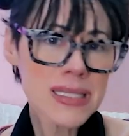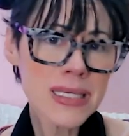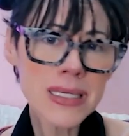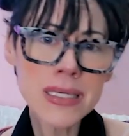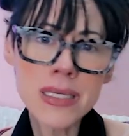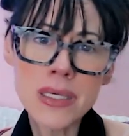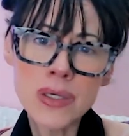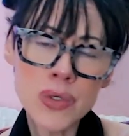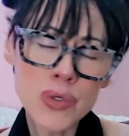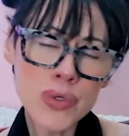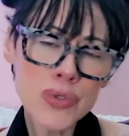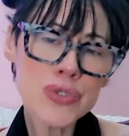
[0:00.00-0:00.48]

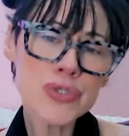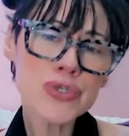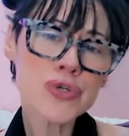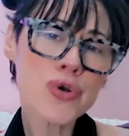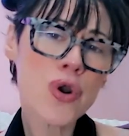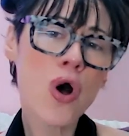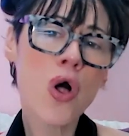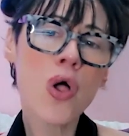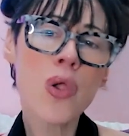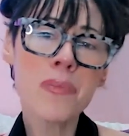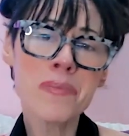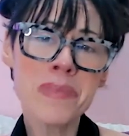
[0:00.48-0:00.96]
Taking
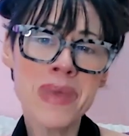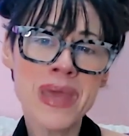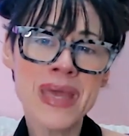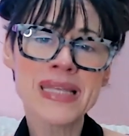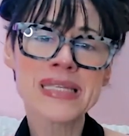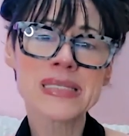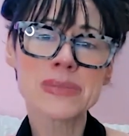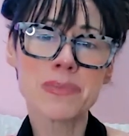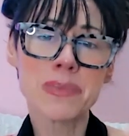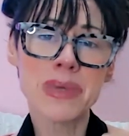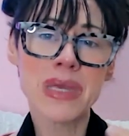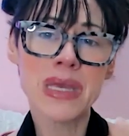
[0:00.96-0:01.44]
control
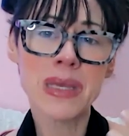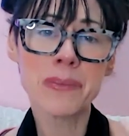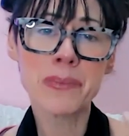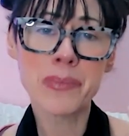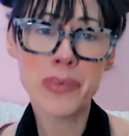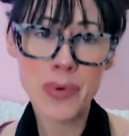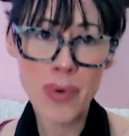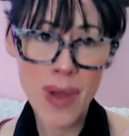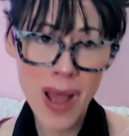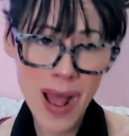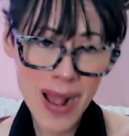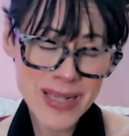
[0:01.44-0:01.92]
means being
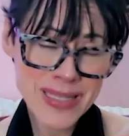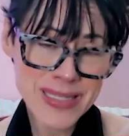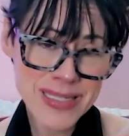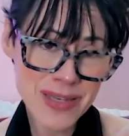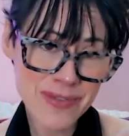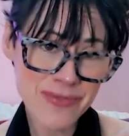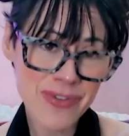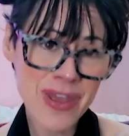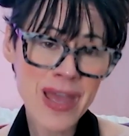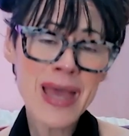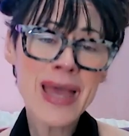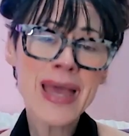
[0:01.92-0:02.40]

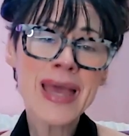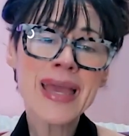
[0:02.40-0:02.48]
proactive